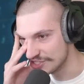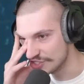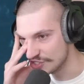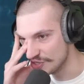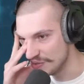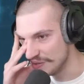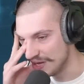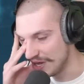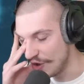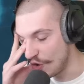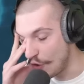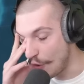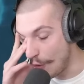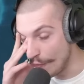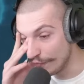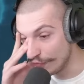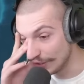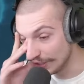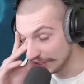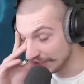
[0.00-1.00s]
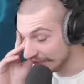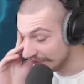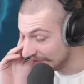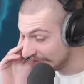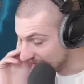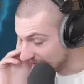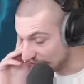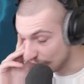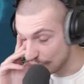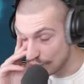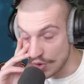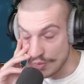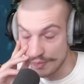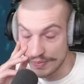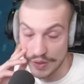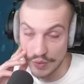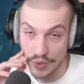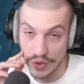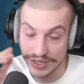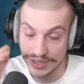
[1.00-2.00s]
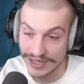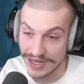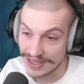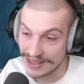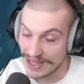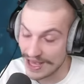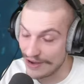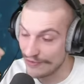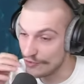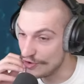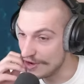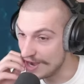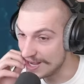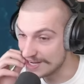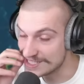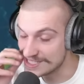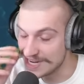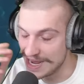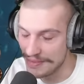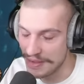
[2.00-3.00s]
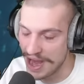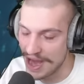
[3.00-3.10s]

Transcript: So hopefully there won't be one like that for next time.